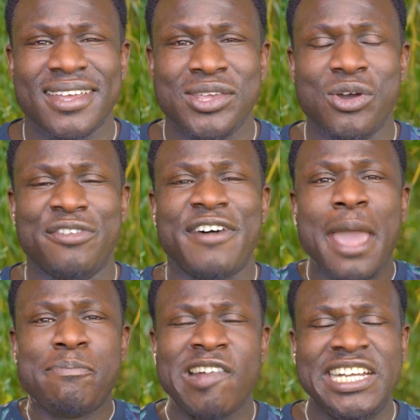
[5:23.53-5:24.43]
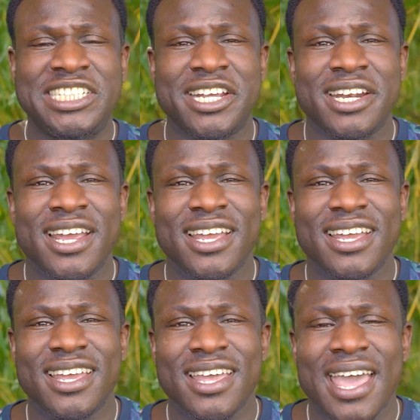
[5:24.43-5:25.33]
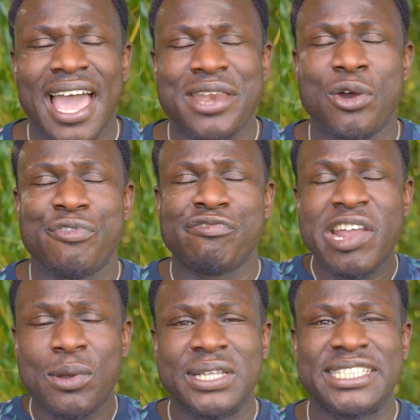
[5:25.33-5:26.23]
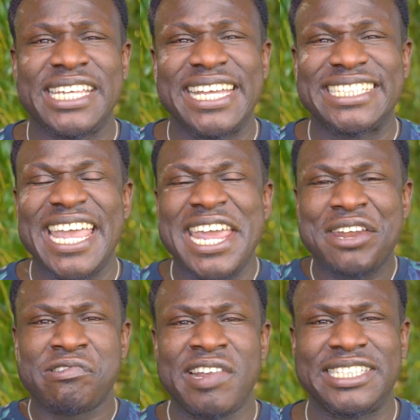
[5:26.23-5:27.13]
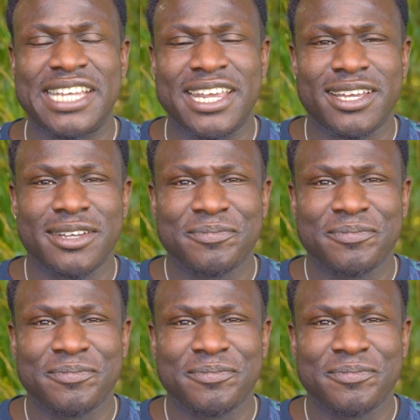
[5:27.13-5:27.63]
Your vibration and your frequency is increasing.